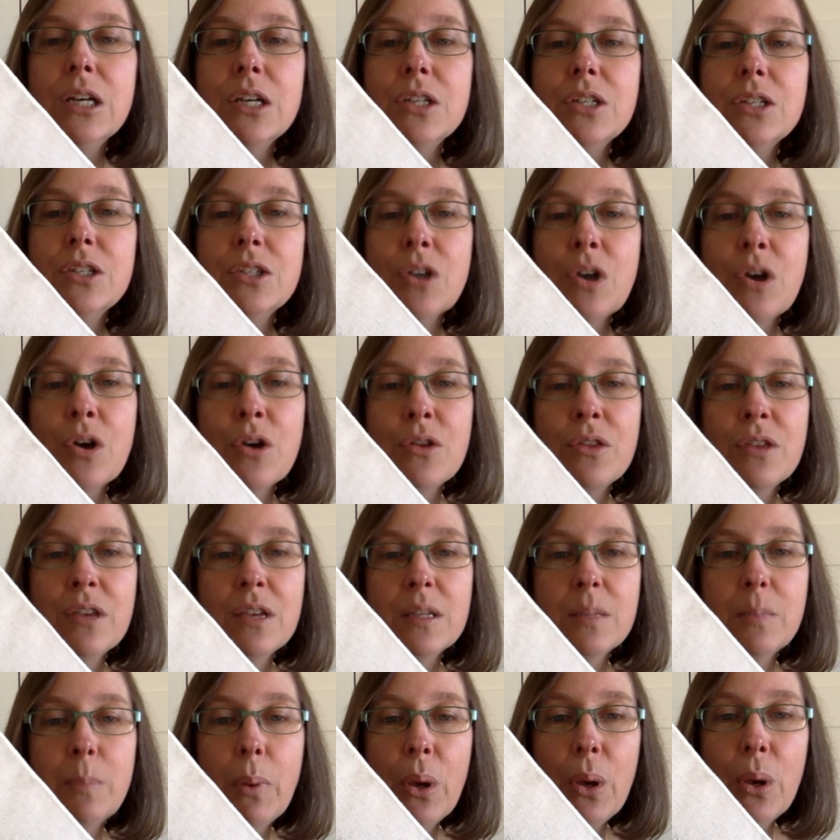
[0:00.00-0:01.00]
So
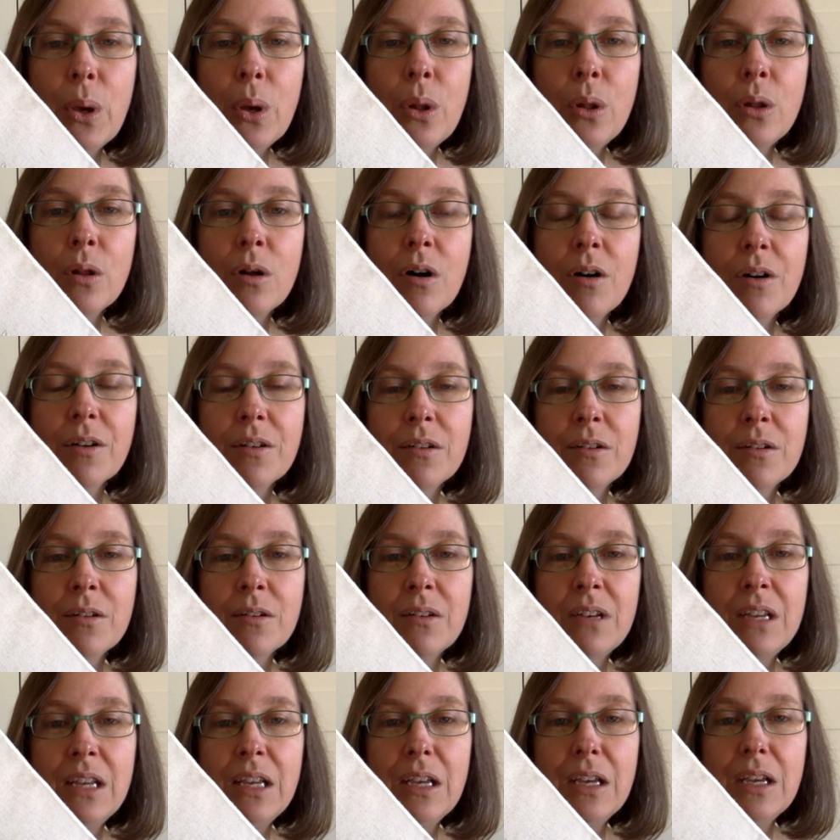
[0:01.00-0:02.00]
there's pearl cotton
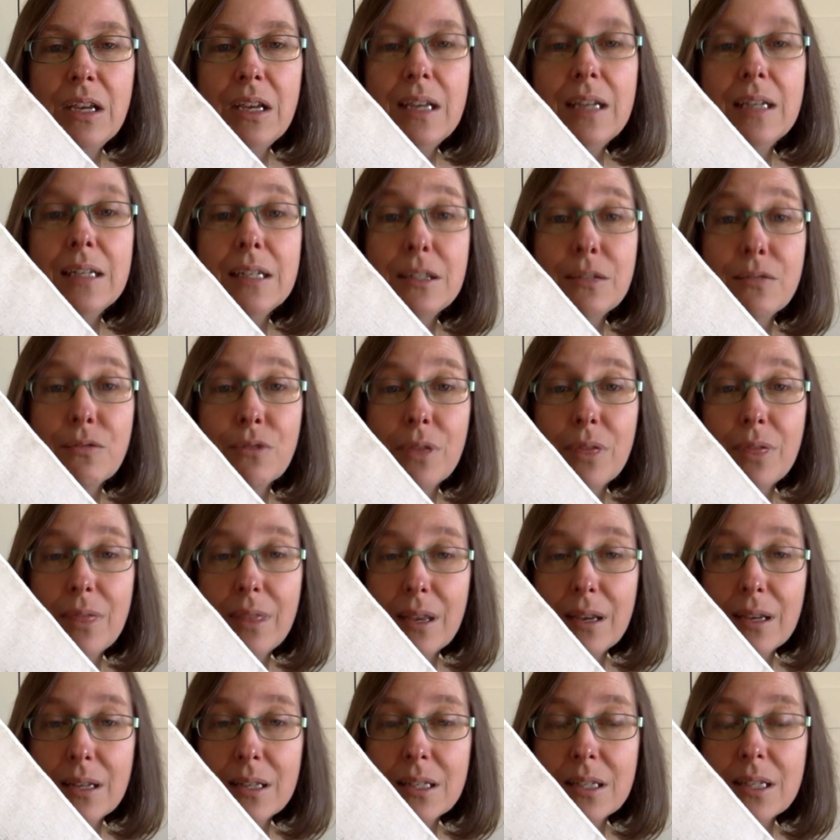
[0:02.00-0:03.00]
on here in different
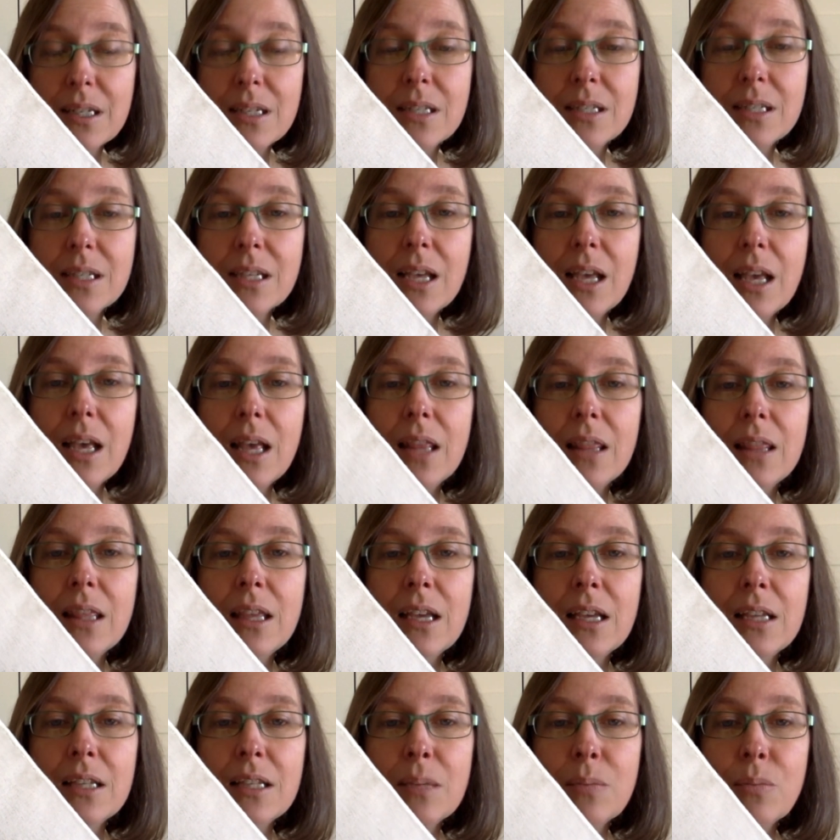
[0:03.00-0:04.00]
thicknesses.
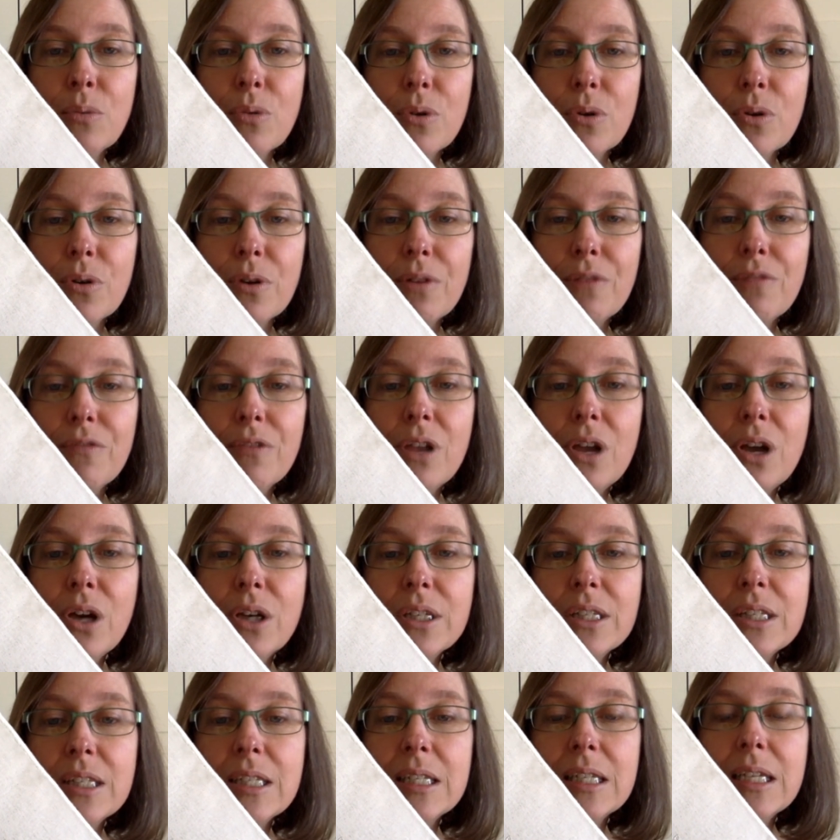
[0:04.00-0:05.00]
There's embroidery
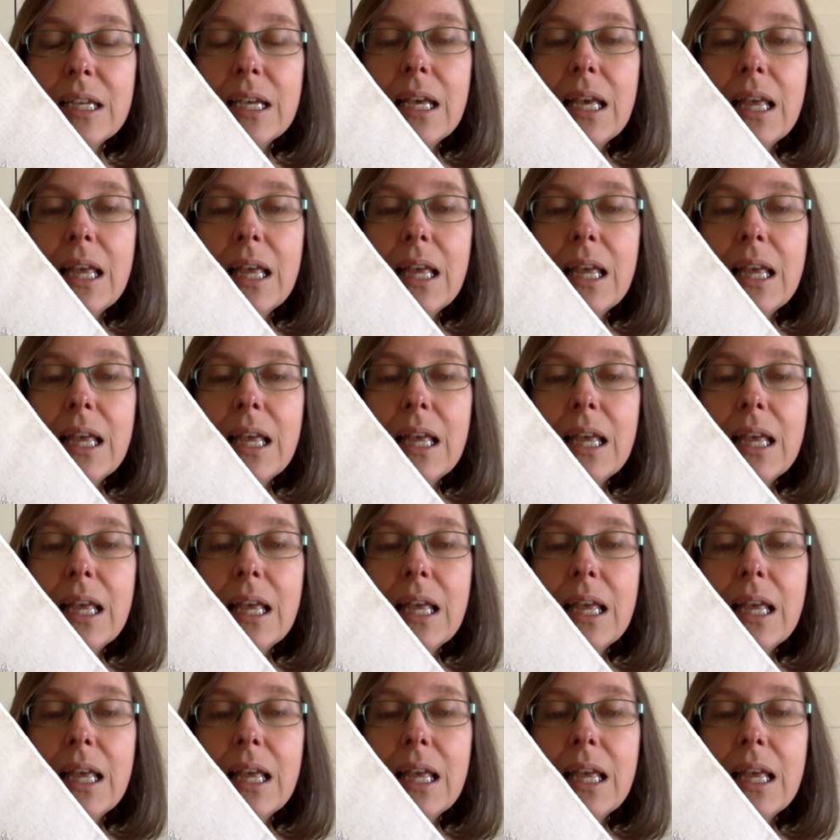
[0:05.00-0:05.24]
floss.